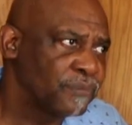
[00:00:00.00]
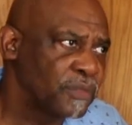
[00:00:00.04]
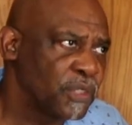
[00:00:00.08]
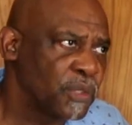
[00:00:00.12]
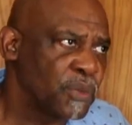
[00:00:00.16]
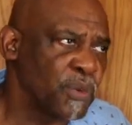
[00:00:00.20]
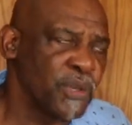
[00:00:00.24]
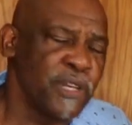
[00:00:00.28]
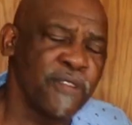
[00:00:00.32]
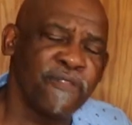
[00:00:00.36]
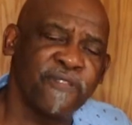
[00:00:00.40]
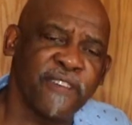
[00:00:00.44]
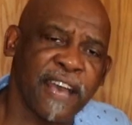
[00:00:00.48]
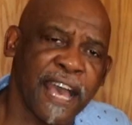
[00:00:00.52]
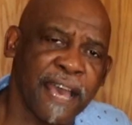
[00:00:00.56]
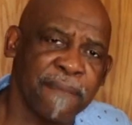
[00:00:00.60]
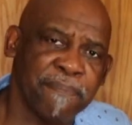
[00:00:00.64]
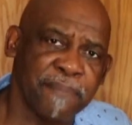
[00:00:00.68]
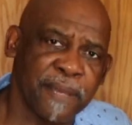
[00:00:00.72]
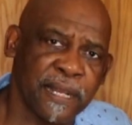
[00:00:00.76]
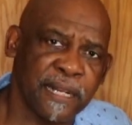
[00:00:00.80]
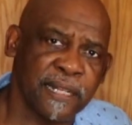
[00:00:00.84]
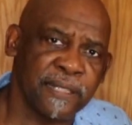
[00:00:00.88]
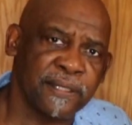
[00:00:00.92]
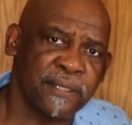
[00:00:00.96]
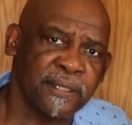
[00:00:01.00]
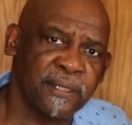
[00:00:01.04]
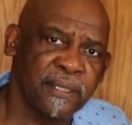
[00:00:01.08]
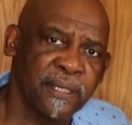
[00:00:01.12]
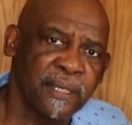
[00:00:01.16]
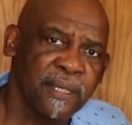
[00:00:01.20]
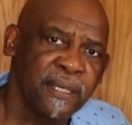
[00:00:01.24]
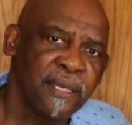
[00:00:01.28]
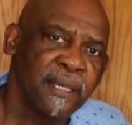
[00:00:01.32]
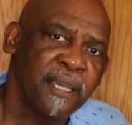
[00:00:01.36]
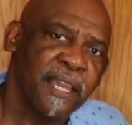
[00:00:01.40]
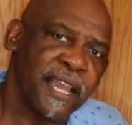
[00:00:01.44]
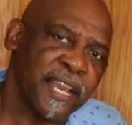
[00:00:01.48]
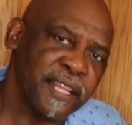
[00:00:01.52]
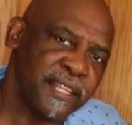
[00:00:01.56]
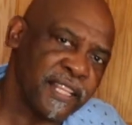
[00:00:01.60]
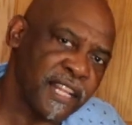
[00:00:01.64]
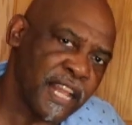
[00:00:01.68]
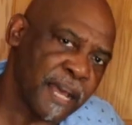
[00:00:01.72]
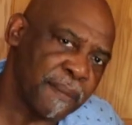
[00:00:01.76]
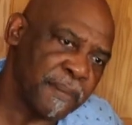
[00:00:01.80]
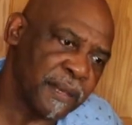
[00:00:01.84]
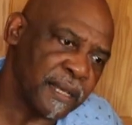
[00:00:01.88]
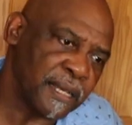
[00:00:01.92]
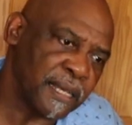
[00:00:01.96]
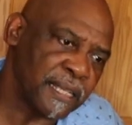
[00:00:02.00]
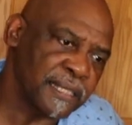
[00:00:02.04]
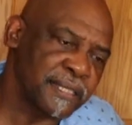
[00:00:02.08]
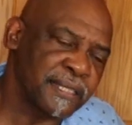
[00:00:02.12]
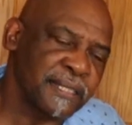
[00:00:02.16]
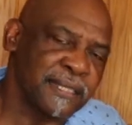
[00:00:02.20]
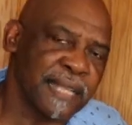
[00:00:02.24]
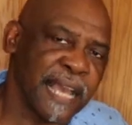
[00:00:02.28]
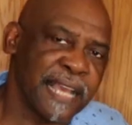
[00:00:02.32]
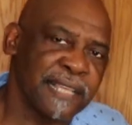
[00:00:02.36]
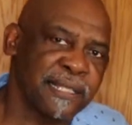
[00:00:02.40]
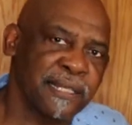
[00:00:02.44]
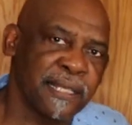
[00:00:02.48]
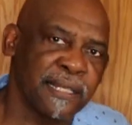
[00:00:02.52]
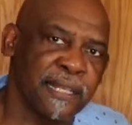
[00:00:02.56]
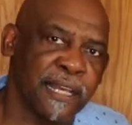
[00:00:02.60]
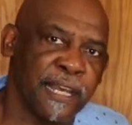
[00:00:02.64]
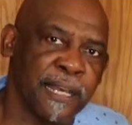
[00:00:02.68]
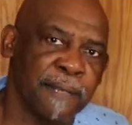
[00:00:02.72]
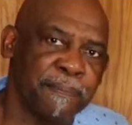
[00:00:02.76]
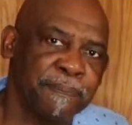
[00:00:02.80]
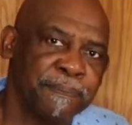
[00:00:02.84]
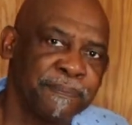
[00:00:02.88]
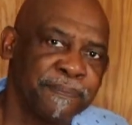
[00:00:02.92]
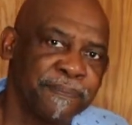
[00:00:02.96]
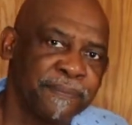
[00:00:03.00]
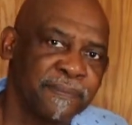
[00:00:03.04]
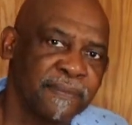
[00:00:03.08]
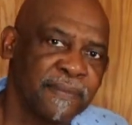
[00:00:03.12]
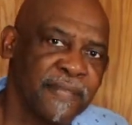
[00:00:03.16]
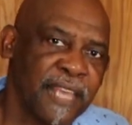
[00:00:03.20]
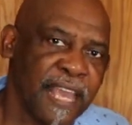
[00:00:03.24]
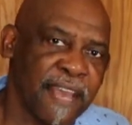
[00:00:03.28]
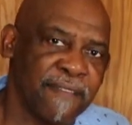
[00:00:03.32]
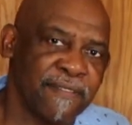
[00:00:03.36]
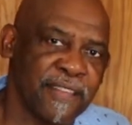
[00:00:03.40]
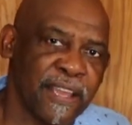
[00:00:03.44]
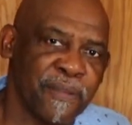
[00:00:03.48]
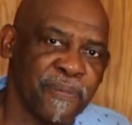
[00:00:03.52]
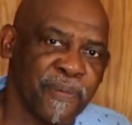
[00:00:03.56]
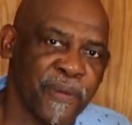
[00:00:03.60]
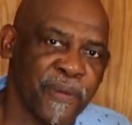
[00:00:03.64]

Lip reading: 3 to 5 minutes. And and then I'm gonna slice it up, have that